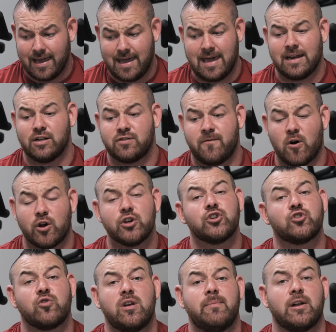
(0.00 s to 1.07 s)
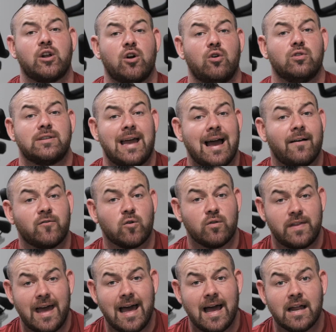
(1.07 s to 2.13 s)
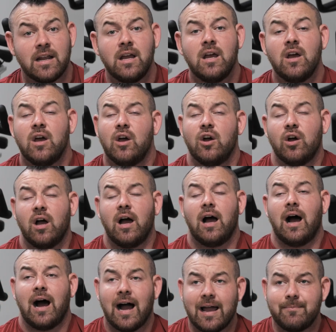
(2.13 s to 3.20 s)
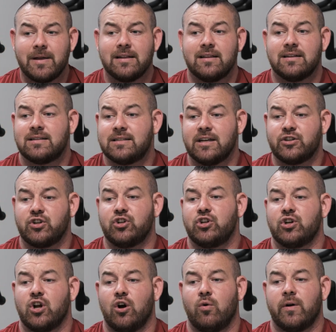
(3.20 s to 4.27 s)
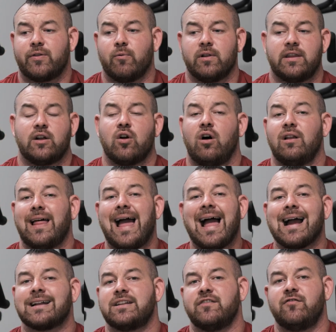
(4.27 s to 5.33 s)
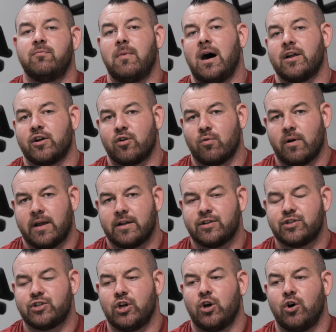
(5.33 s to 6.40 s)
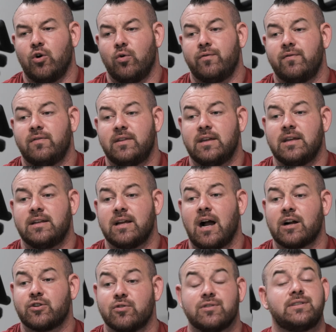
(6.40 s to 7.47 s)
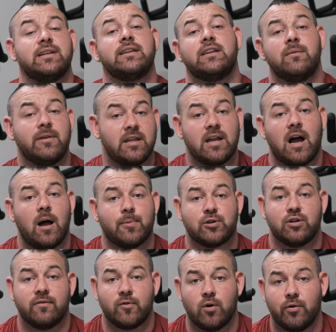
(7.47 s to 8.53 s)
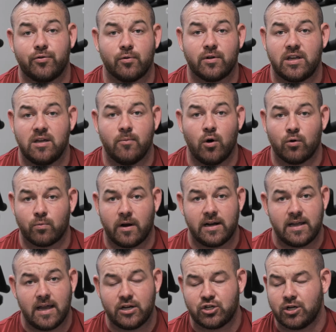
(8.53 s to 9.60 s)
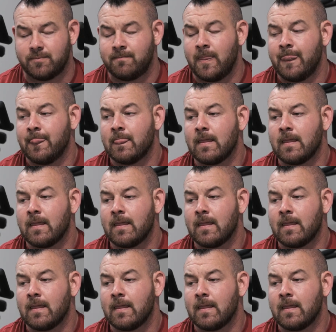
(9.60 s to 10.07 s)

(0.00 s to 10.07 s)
And as far as treatment goes after that, I made the decision to go with what they call active monitoring. So the doctors did give me the option of going through chemo and radiation,